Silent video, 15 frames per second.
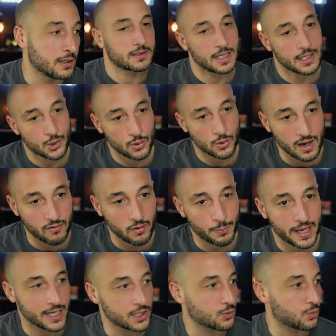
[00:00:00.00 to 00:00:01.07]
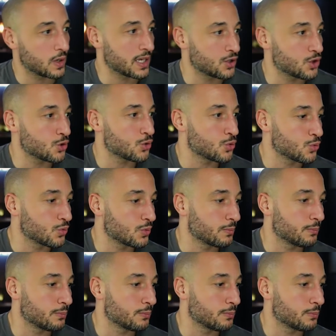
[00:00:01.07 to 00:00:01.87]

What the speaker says: Send to another page where you